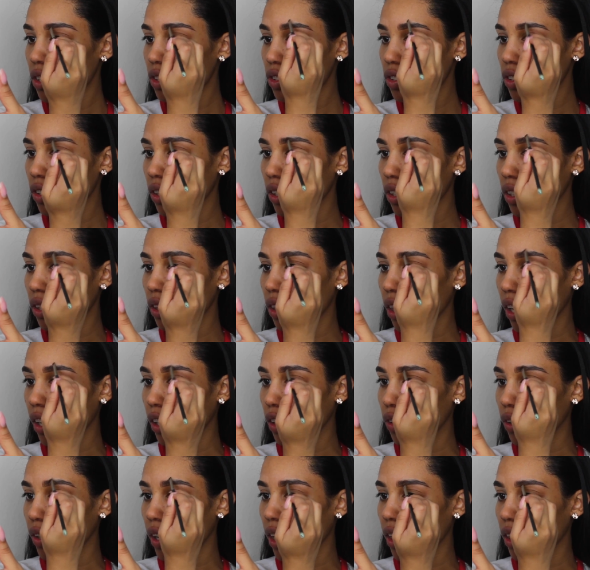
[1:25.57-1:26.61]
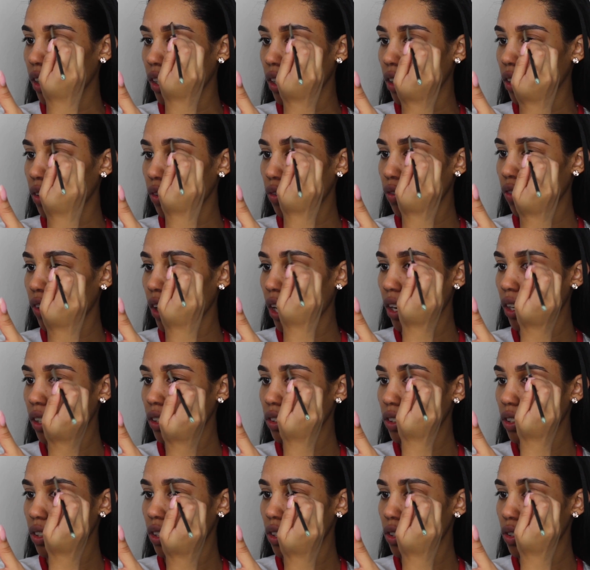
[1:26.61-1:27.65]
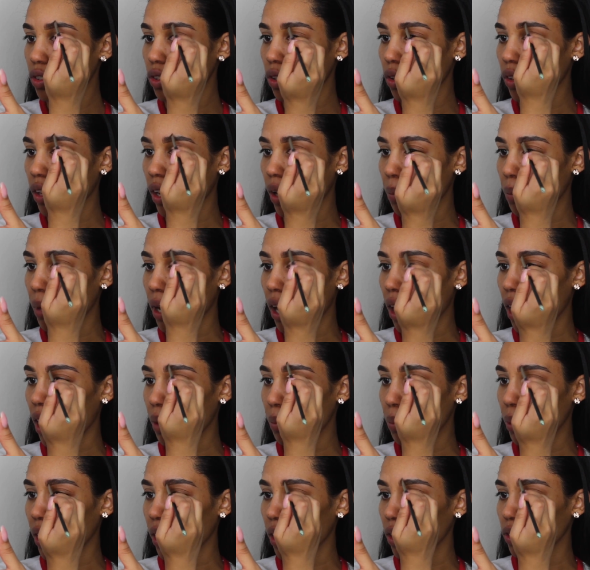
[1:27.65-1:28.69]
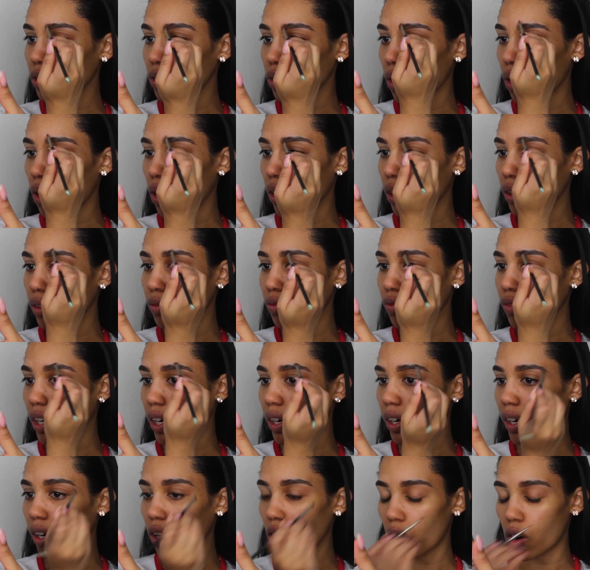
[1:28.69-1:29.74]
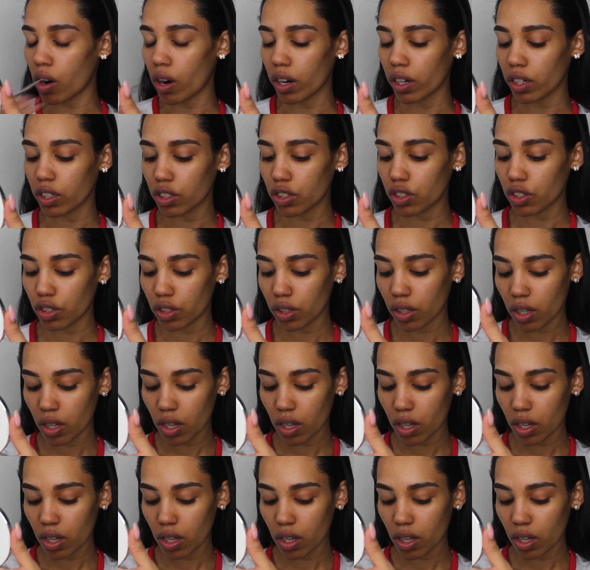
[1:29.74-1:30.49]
to get that gradient effect so that my eyebrows aren't very harsh.